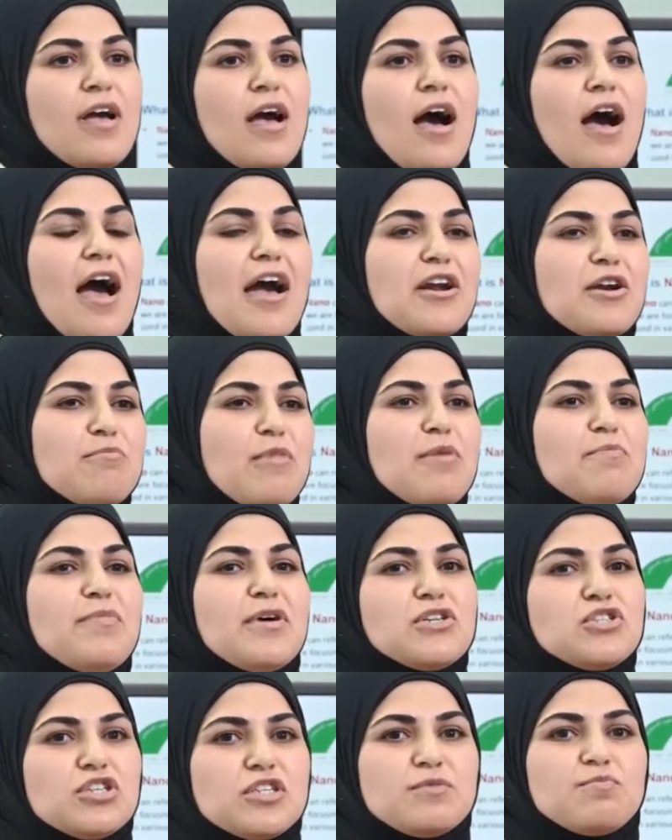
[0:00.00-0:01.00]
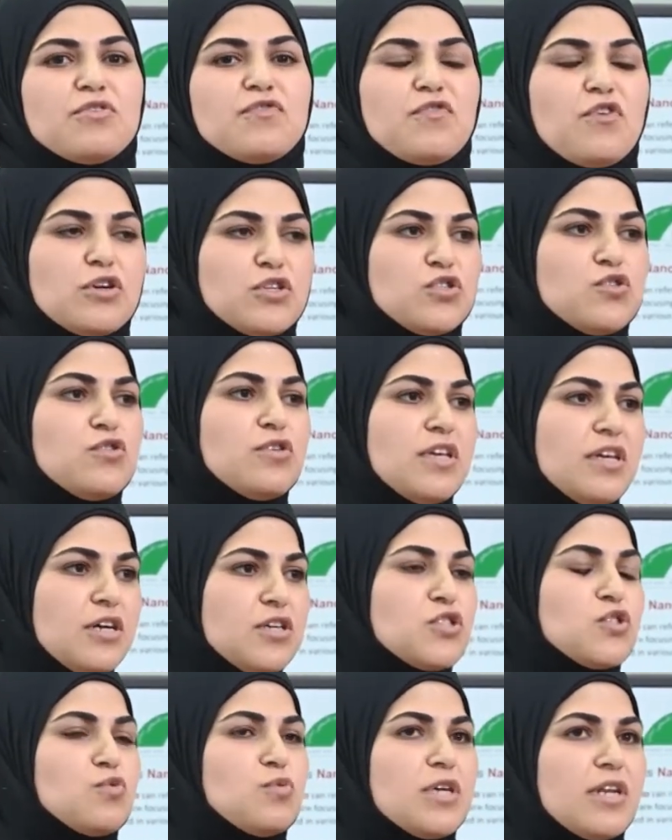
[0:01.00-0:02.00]
I remember just before 2
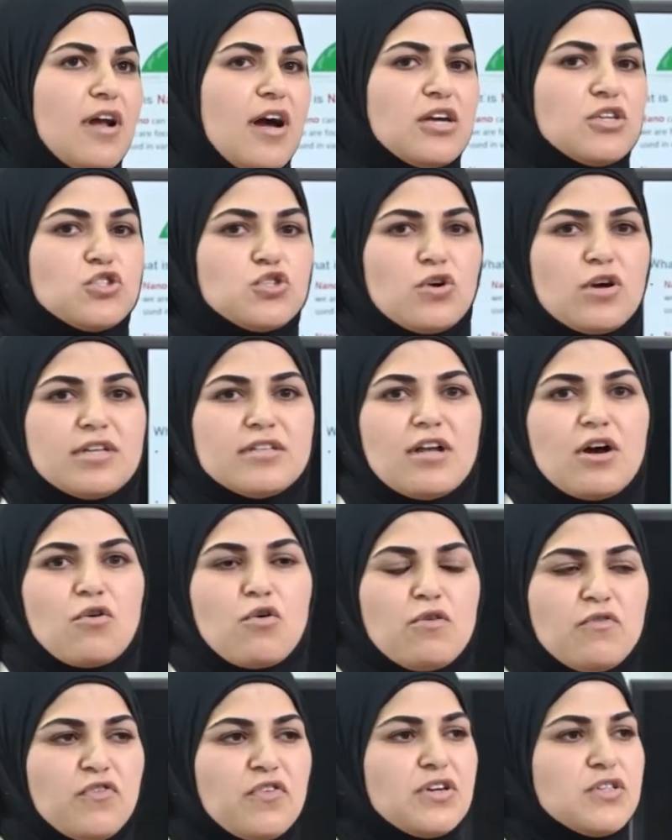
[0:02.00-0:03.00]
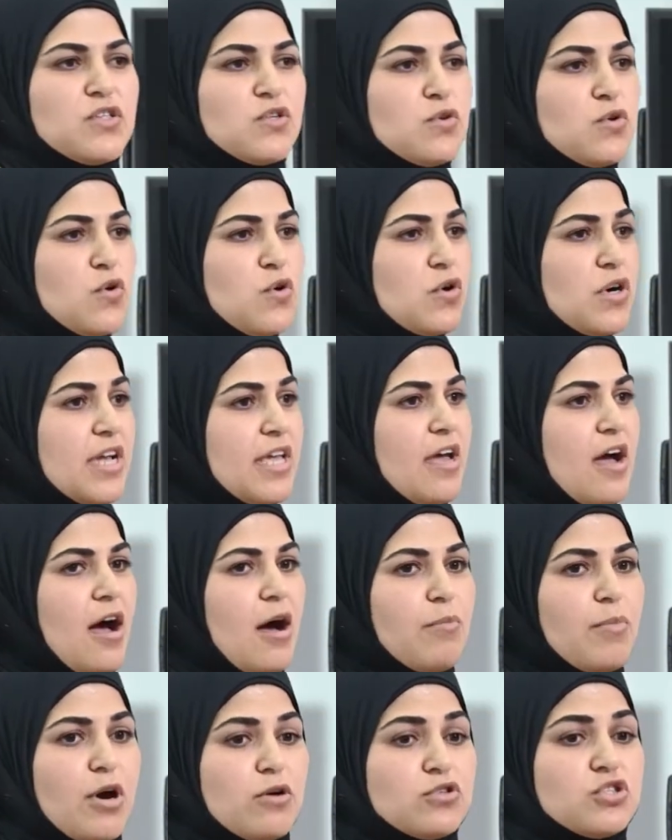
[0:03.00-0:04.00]
years when I joined a conference in Korea
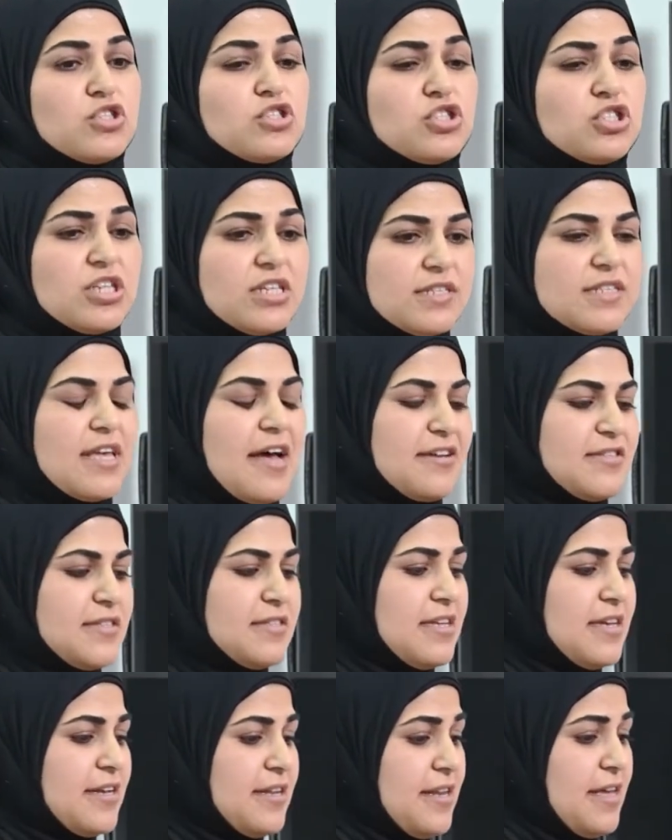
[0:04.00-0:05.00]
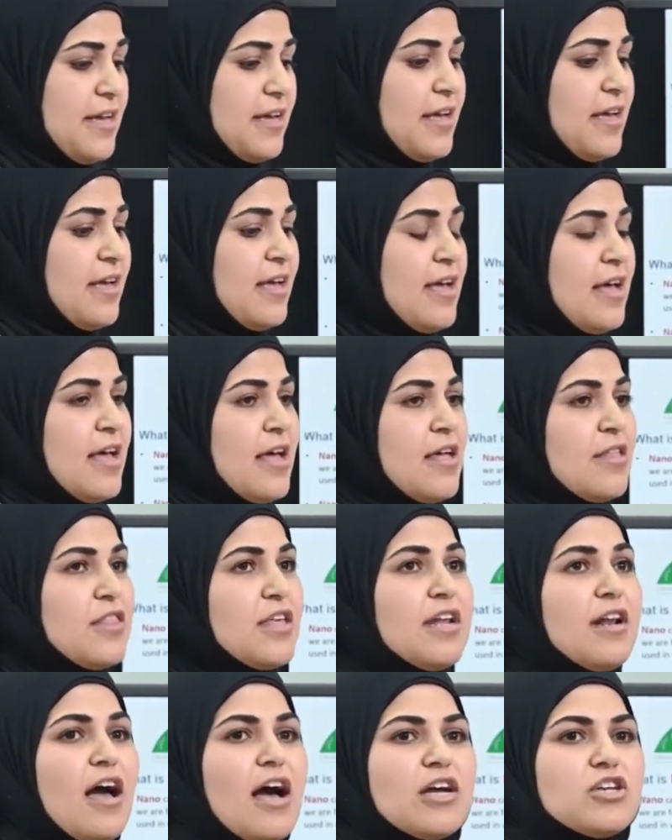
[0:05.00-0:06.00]
about GSAS technique.
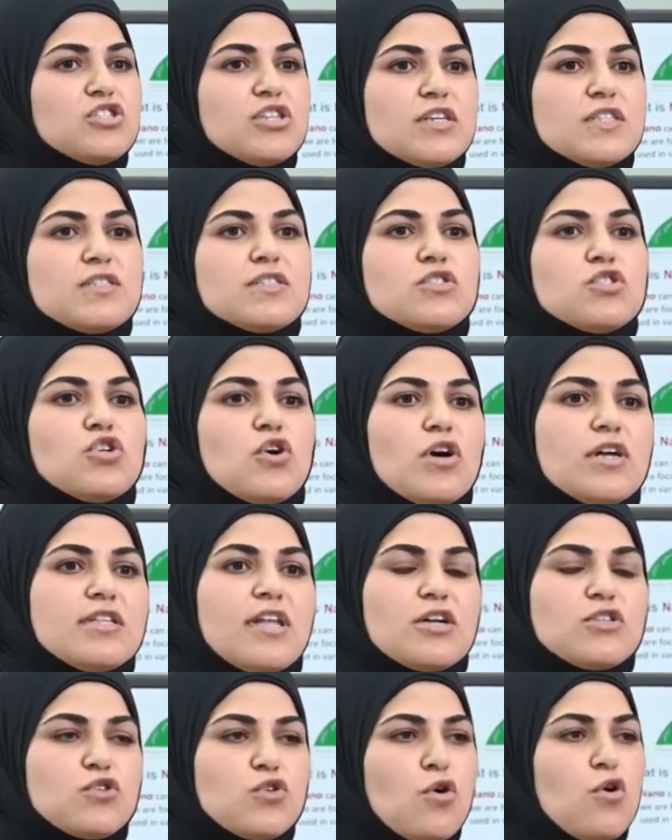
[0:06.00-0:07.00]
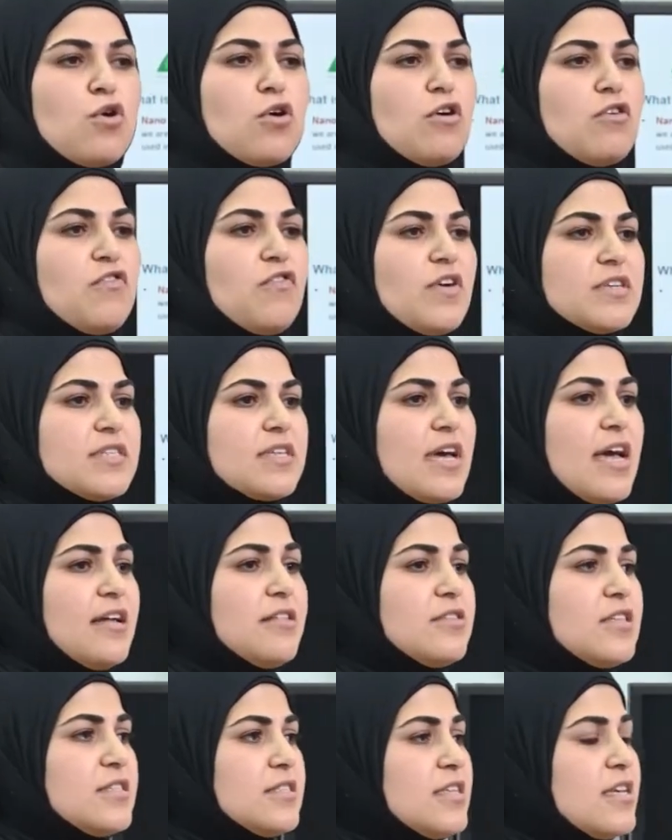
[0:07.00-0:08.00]
Then I just joined a talk of a
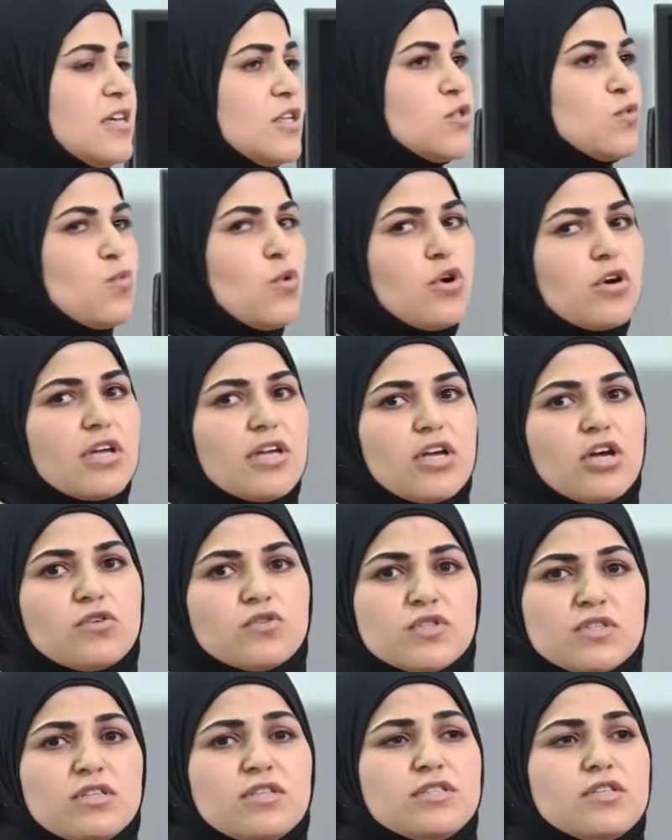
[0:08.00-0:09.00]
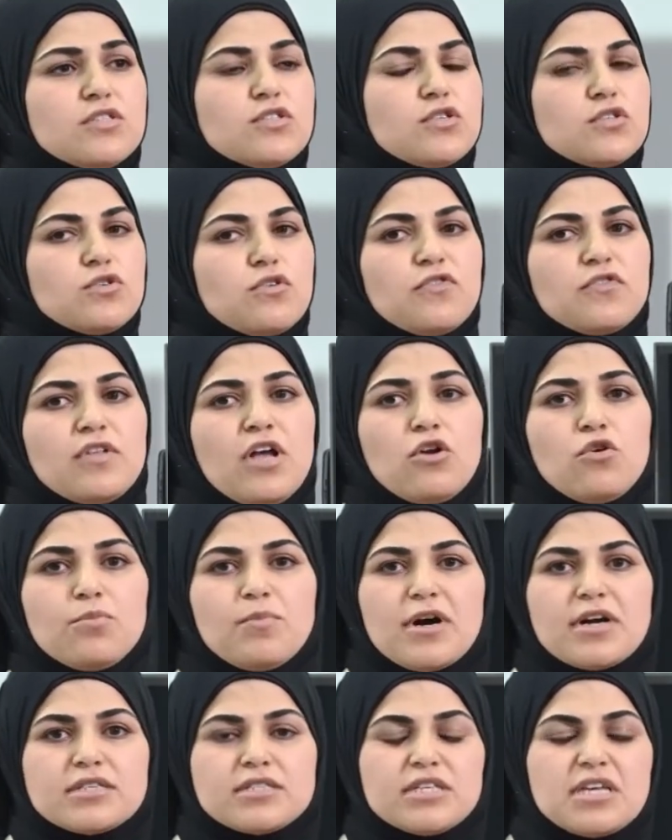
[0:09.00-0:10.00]
scientist. He is working on synthesis of
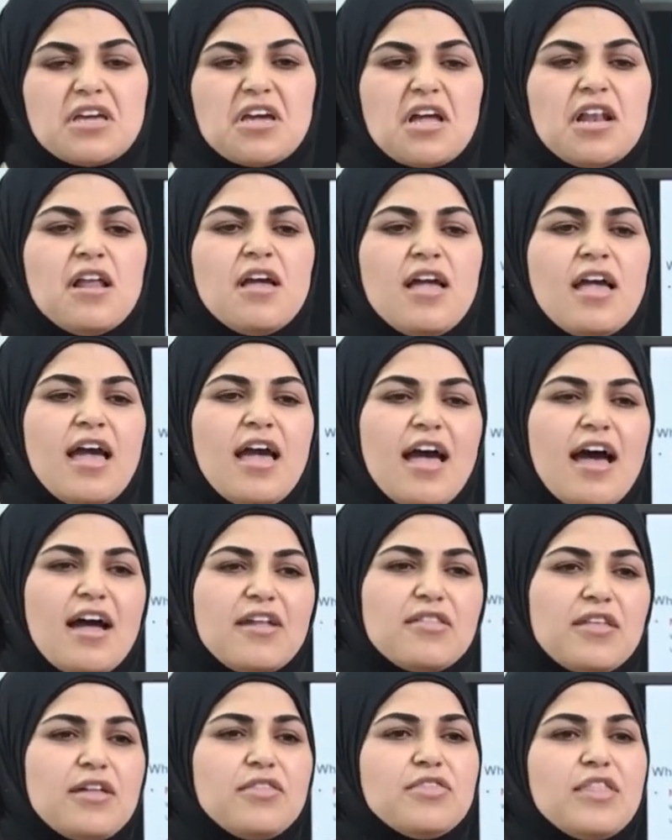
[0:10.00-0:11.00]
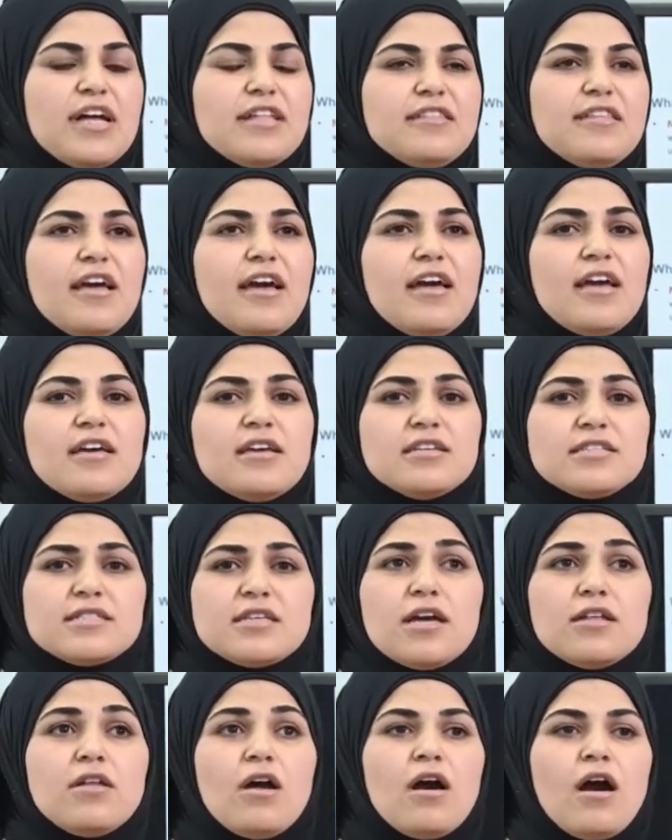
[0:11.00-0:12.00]
nanoparticle. And at that day, he said,